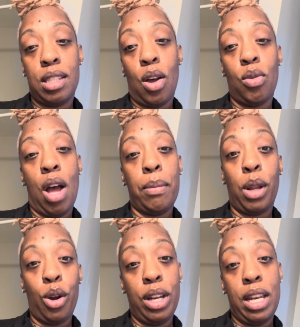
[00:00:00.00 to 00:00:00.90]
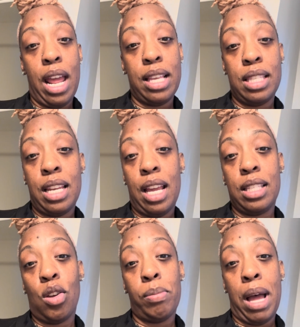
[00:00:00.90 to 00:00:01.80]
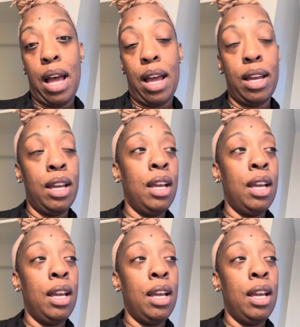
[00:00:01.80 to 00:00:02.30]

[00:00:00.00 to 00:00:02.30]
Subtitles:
So I'm learning as the days go by.